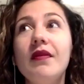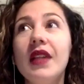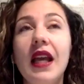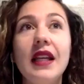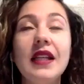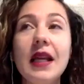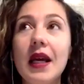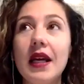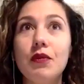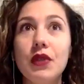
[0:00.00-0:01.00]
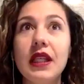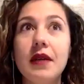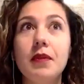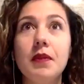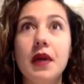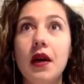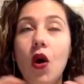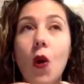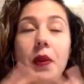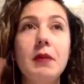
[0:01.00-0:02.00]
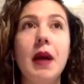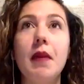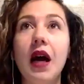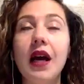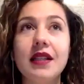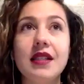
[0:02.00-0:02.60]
and it really opened my mind